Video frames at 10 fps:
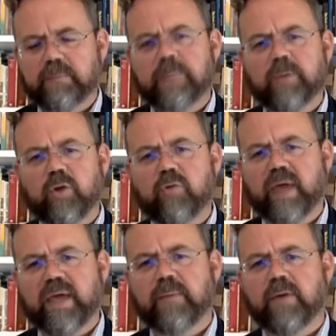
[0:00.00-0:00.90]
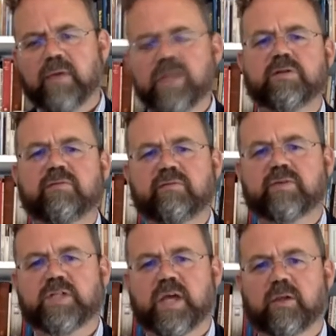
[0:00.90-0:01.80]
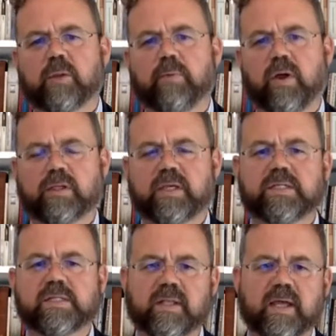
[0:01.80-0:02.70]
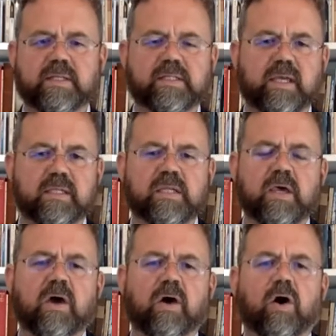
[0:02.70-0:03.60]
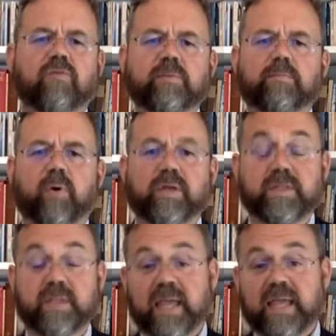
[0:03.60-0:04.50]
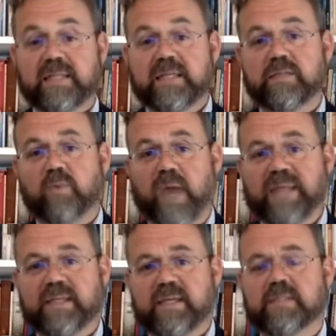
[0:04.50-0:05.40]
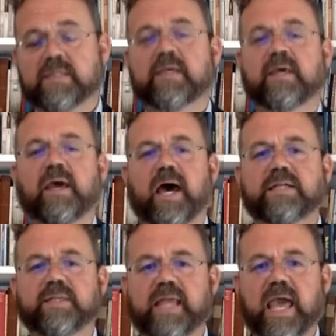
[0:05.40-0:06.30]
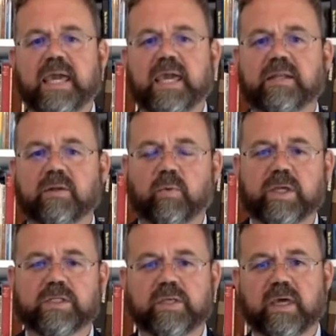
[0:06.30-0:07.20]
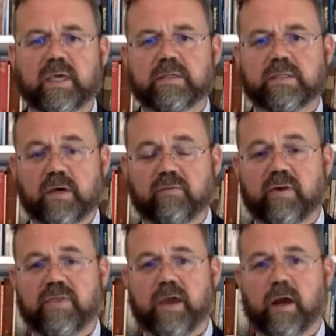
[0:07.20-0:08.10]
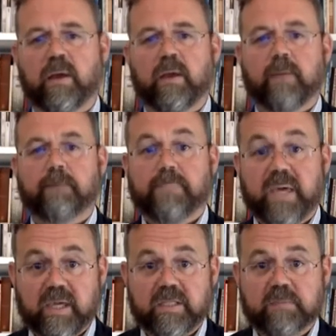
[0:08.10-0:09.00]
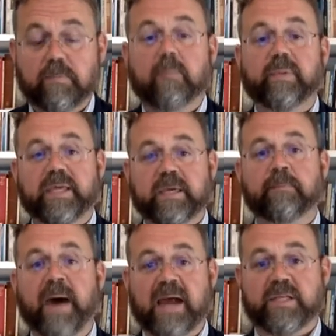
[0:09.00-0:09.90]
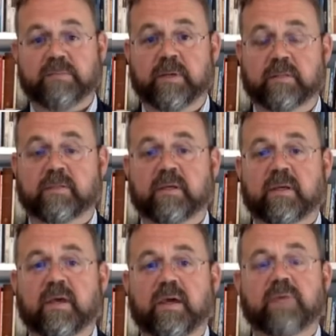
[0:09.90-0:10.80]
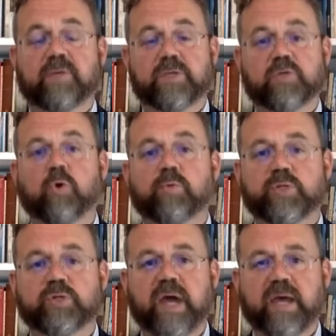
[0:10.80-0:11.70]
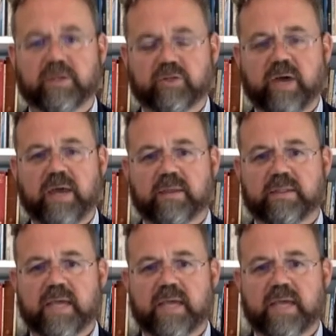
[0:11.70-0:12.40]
people who write about the history of evangelical politics in the United States often point to the 1920s as the decade in which they suffered their biggest public embarrassment in the Scopes trial, a trial in